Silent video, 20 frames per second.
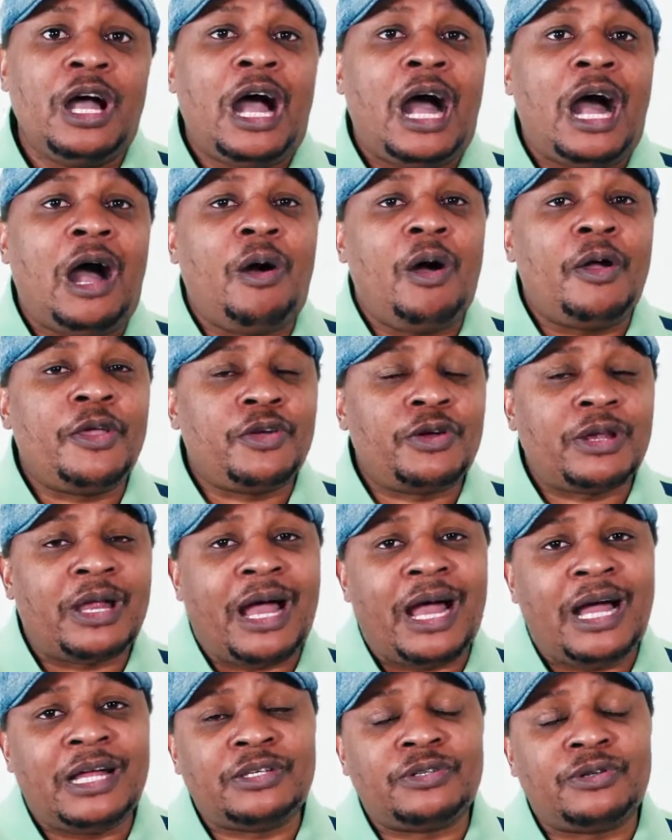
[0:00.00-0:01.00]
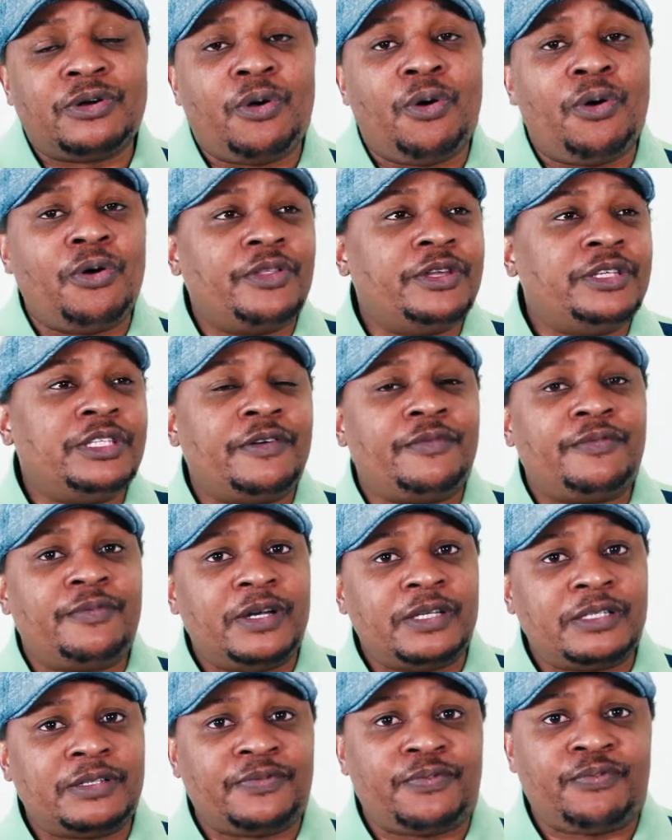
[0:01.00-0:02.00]
How are you going to handle all the
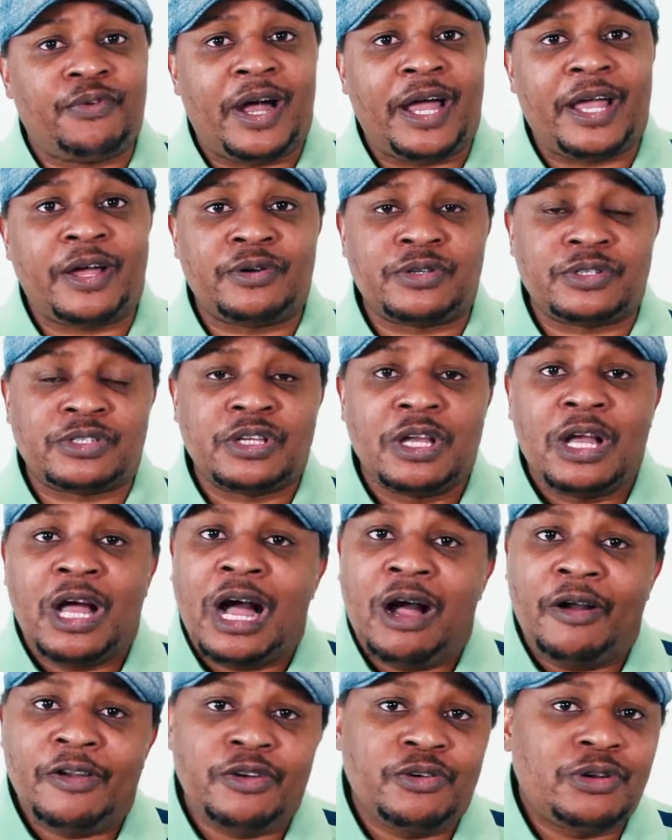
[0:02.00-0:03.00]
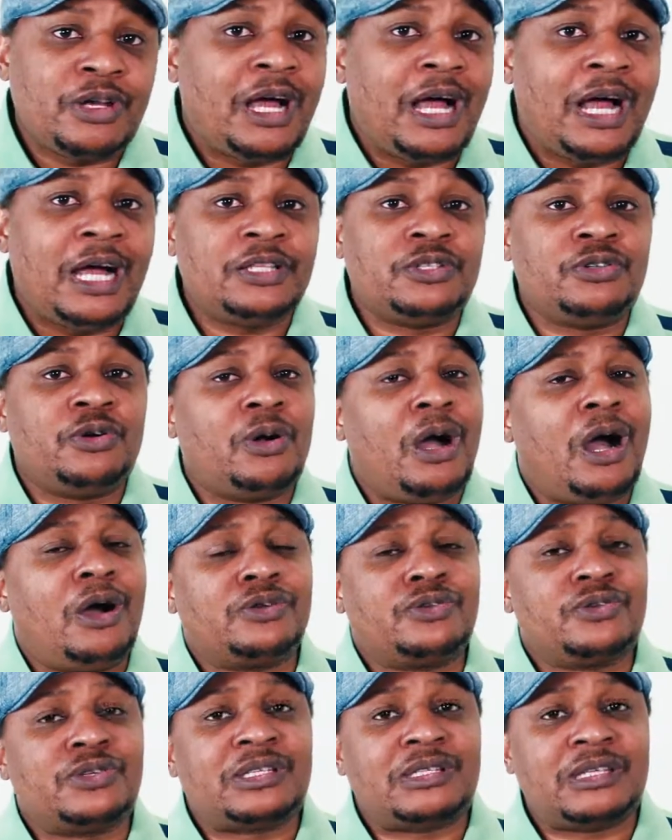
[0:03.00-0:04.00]
different files? How are you going to handle how
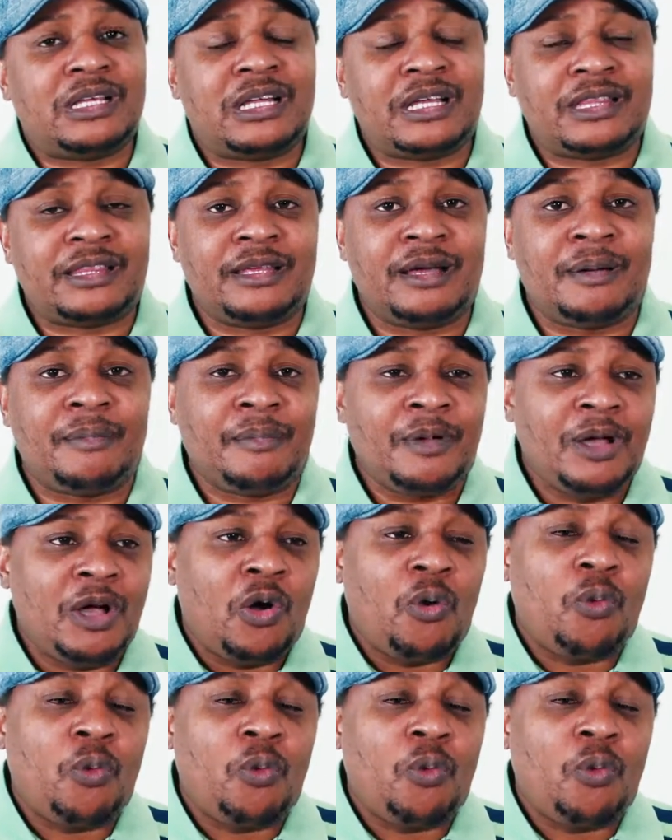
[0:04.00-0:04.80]
to sync them?